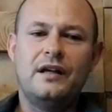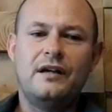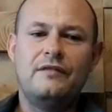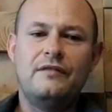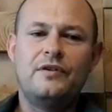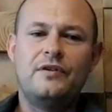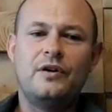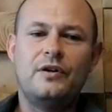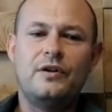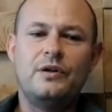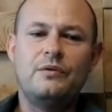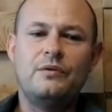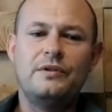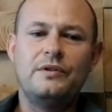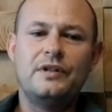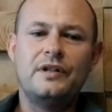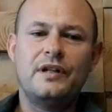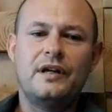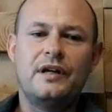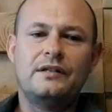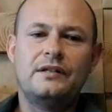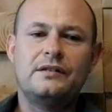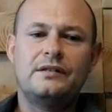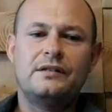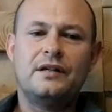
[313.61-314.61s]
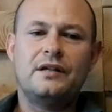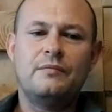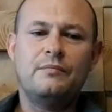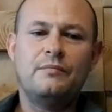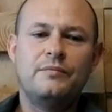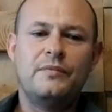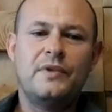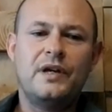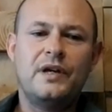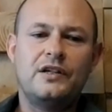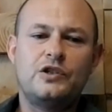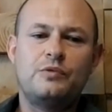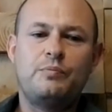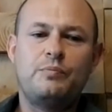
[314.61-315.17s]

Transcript: They've got you under that